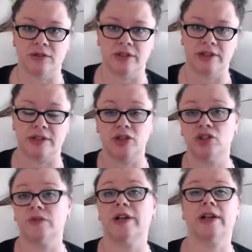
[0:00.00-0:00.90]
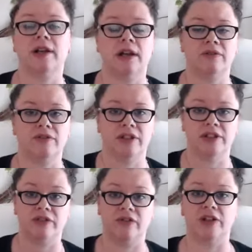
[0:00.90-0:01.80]
or a social worker
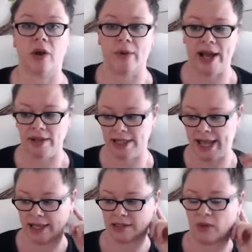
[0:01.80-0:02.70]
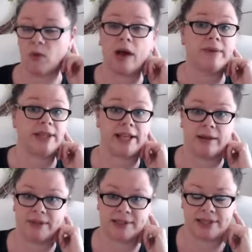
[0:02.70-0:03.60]
for no outlay. So why would they
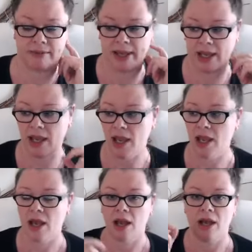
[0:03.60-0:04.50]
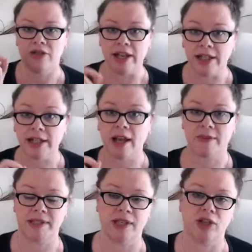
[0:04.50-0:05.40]
come and see me? They're going to come
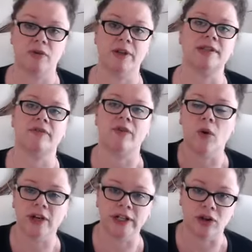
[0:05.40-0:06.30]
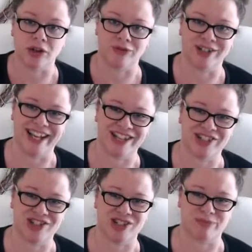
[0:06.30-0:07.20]
and see you because they've already got the
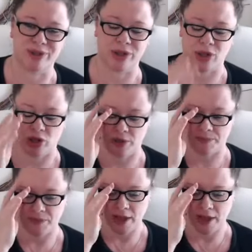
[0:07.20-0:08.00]
relationship with you.